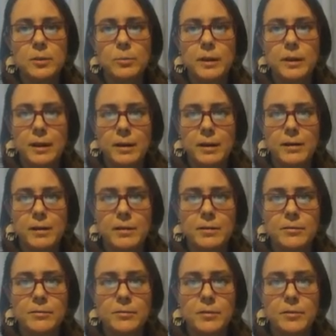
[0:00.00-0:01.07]
we have
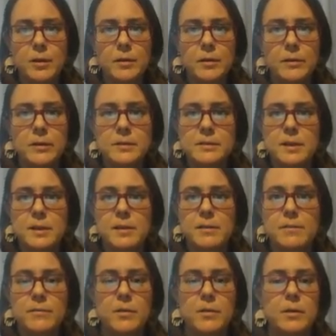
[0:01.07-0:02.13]
the stuff
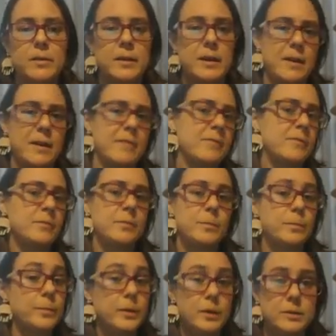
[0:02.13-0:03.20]
that I've
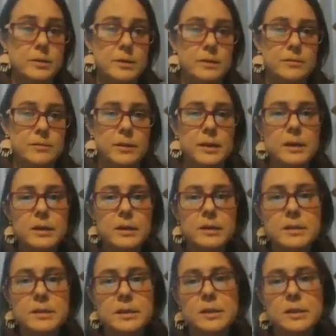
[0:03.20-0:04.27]
been using for years,
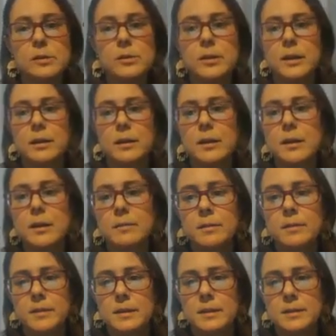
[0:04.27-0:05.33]
including the
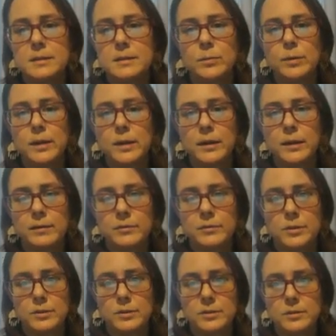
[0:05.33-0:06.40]
things that we have
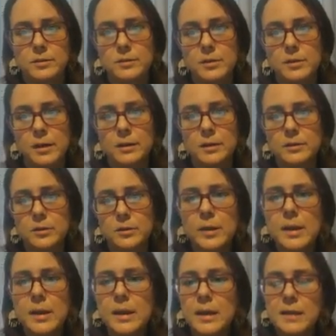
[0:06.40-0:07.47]
just done. So
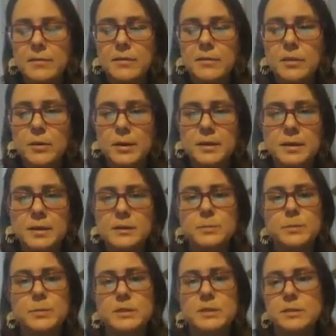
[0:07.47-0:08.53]
even though I didn't
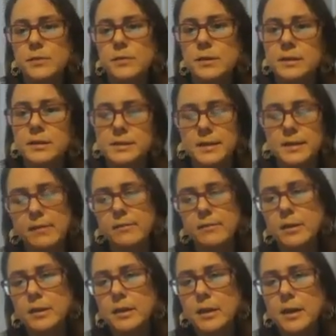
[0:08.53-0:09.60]
specifically save
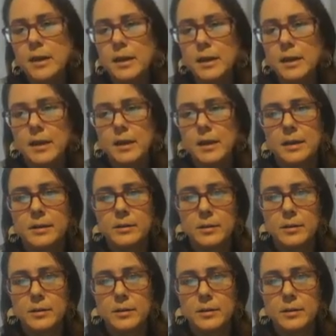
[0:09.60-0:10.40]
it, it